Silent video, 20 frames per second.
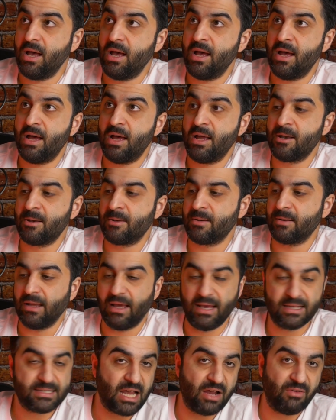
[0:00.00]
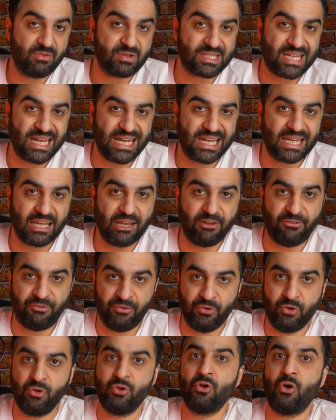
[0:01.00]
And as I was saying, if
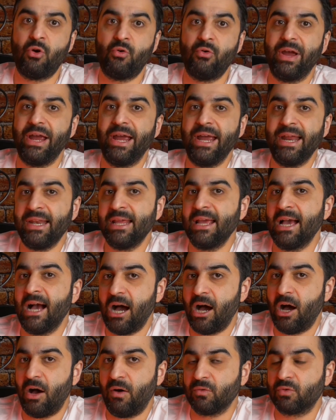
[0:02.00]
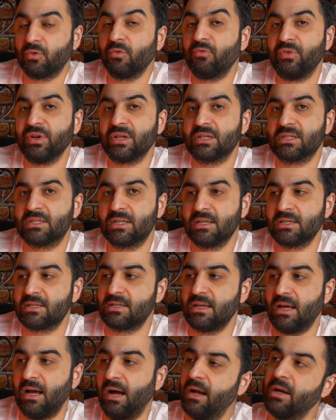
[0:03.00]
you know anyhow to fix
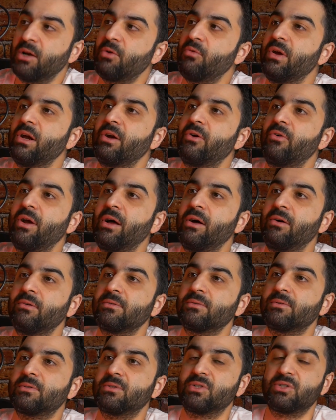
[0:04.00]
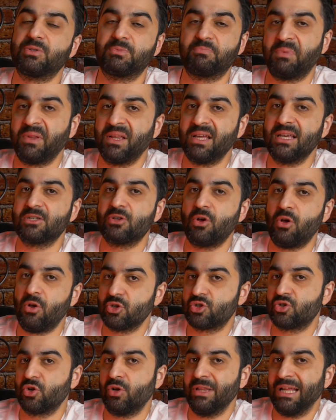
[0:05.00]
this other way around, please
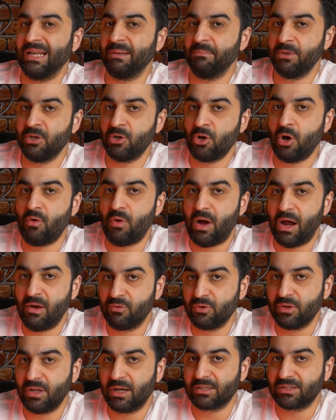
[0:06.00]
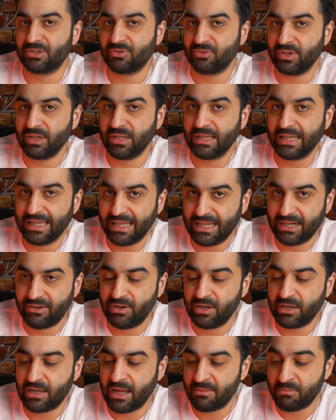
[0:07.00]
also let me know. I would like to really
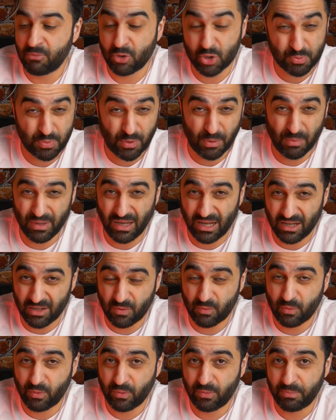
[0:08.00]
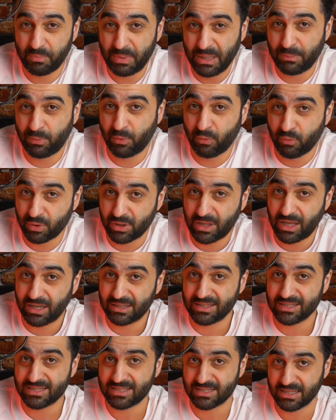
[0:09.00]
hear it, and most probably other people would
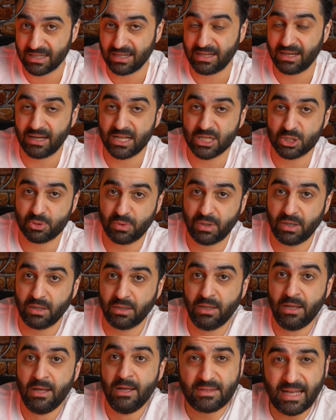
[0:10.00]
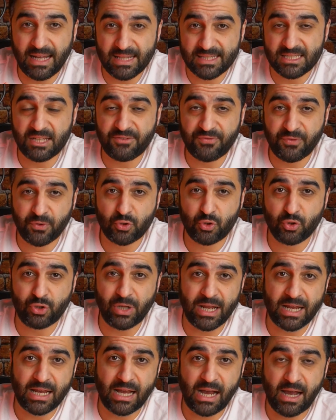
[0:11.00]
like to see that as well. That's it for
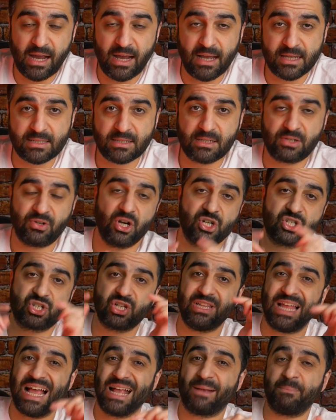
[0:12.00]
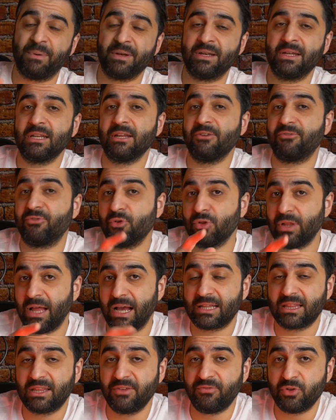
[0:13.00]
today, guys. Crush the like button if you
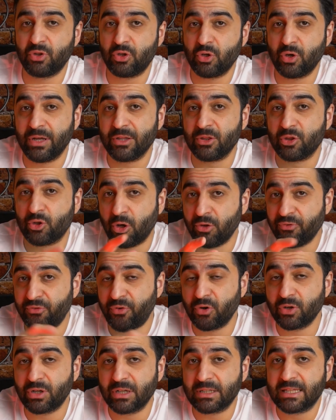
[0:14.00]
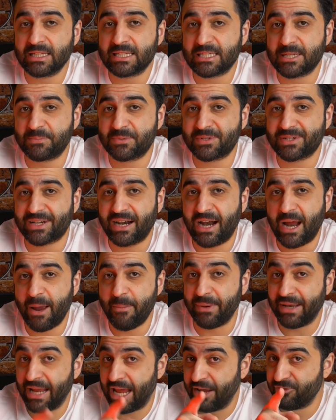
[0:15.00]
liked the video, and don't forget to
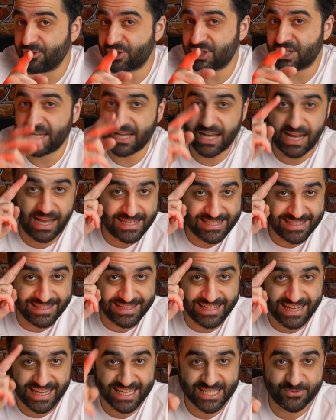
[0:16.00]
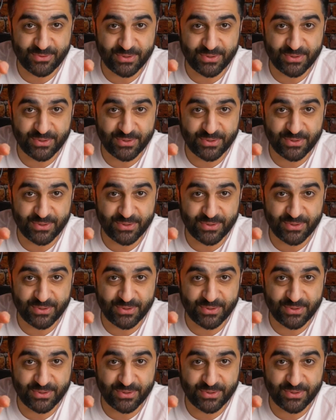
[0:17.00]
subscribe, and I will see you guys in the next